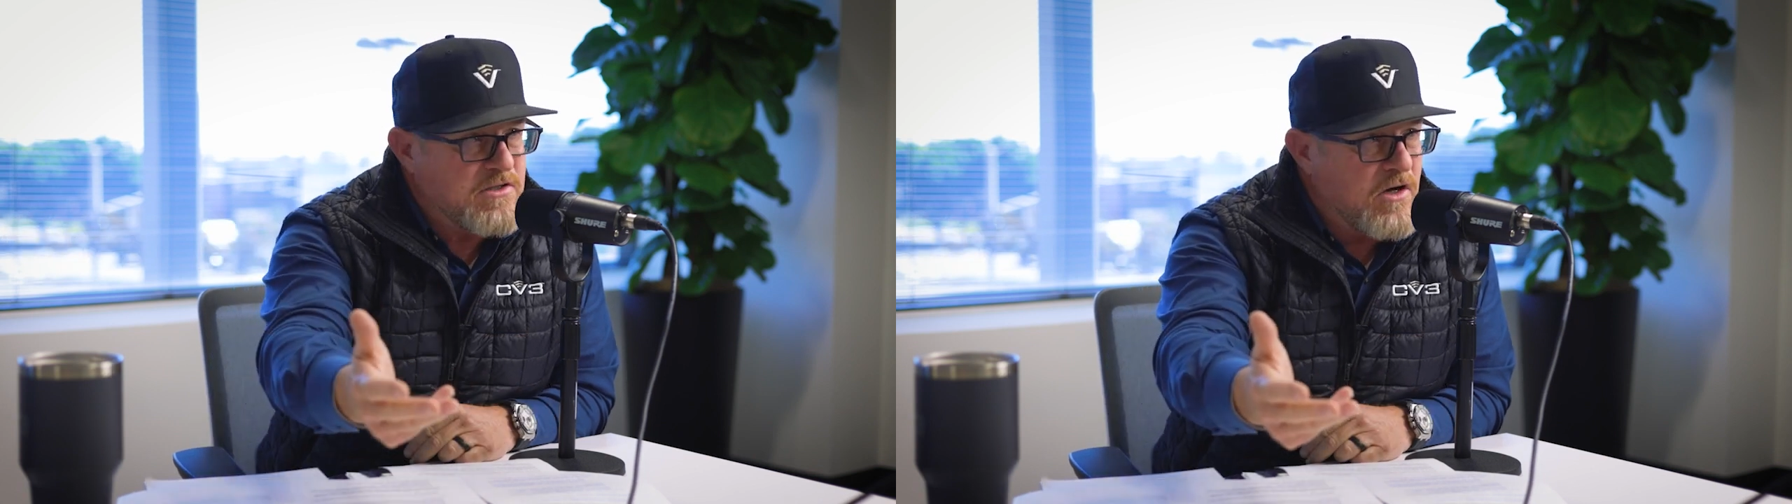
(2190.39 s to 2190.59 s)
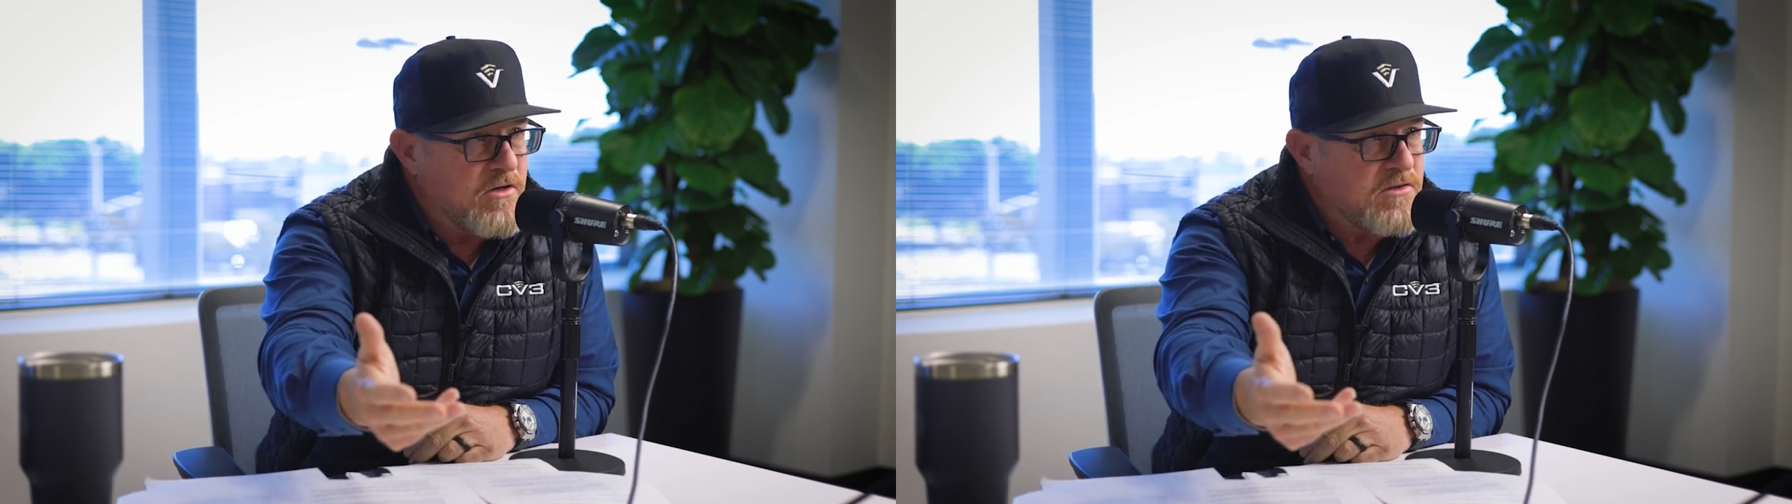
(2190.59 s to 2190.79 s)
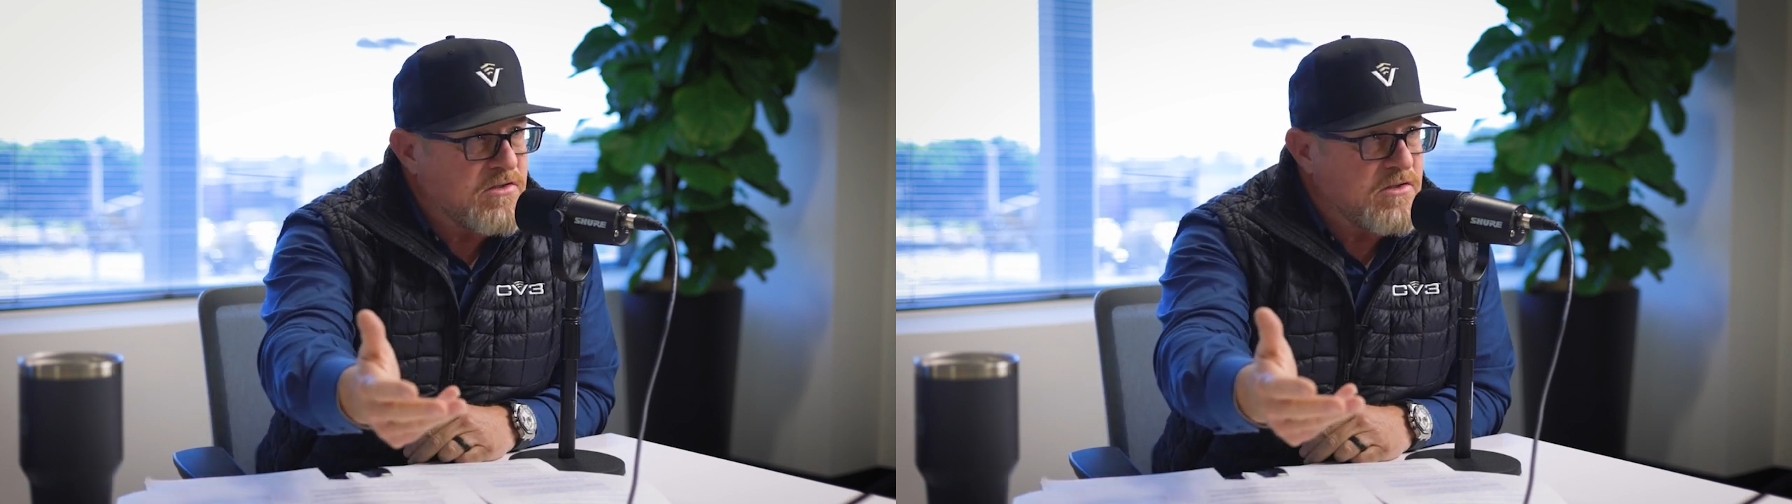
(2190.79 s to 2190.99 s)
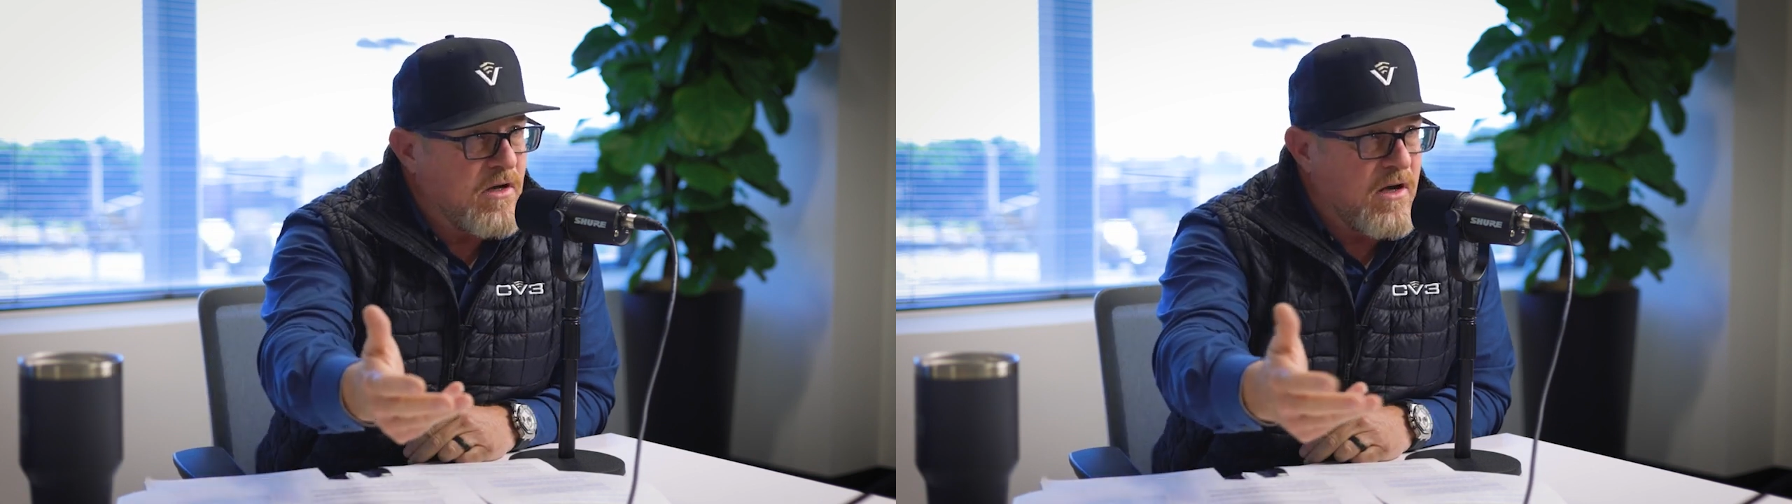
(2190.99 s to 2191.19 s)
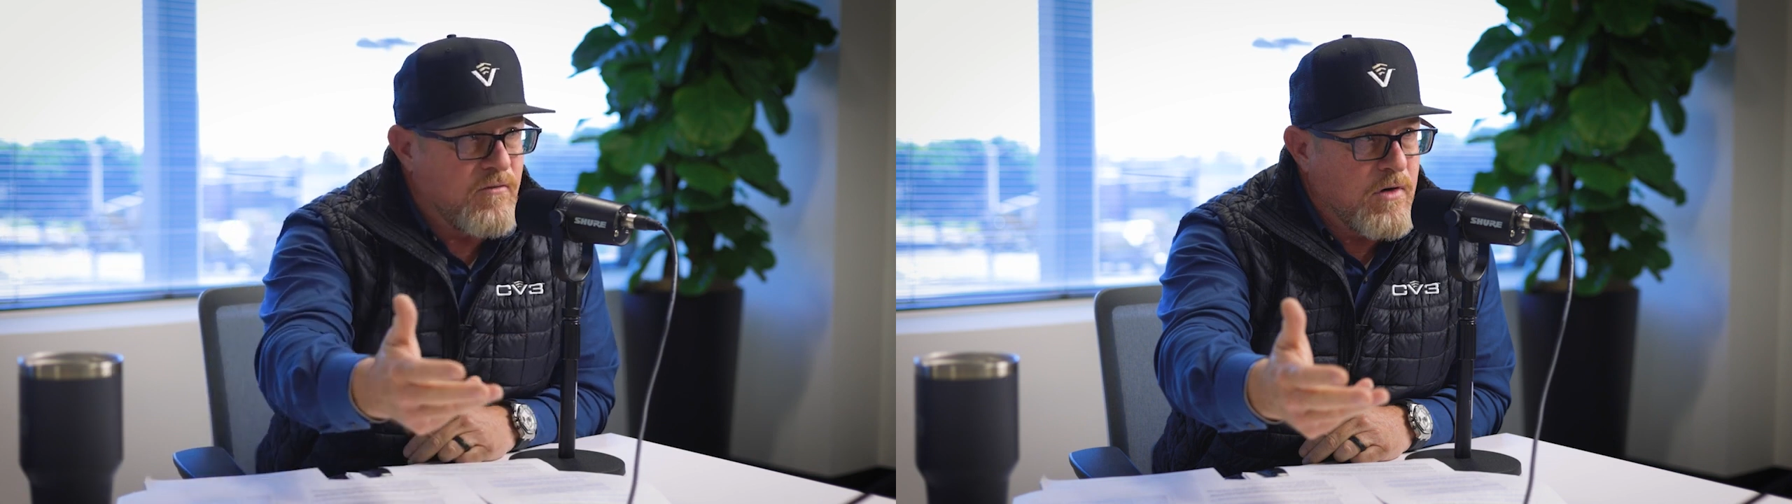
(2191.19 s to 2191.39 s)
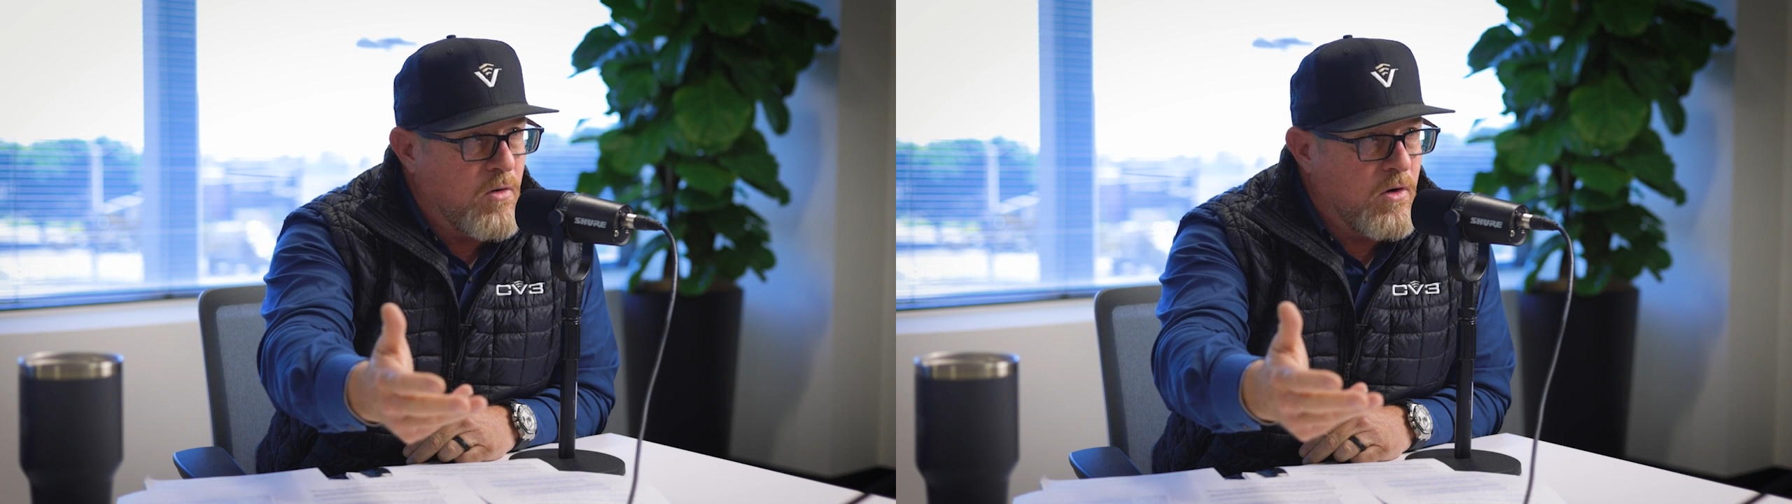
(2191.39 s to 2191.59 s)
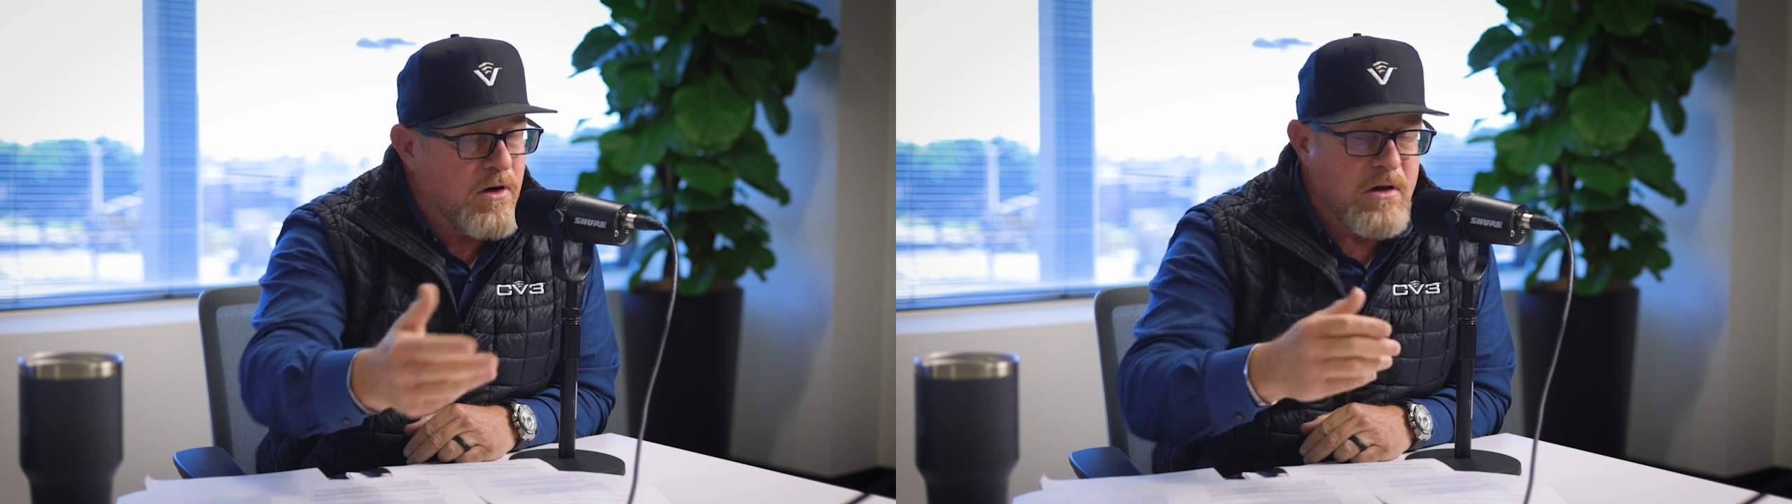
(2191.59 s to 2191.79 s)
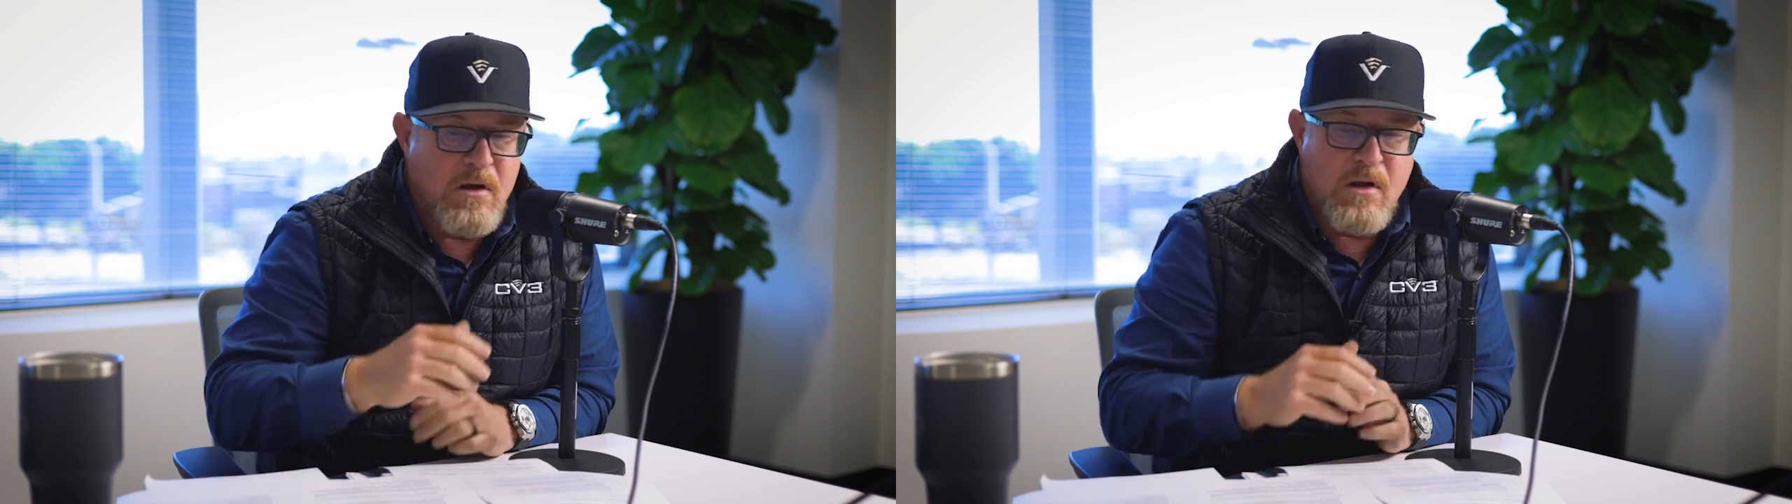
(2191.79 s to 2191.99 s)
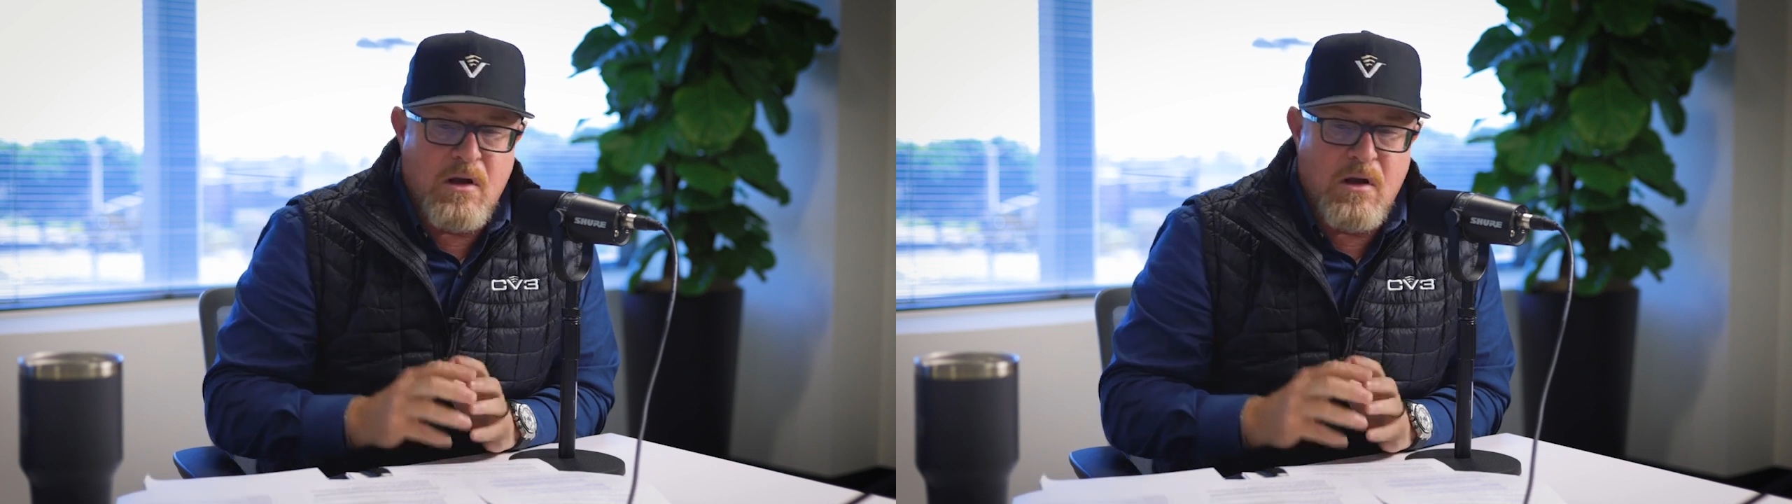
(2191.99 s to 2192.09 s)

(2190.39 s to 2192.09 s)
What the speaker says: starts every quarter.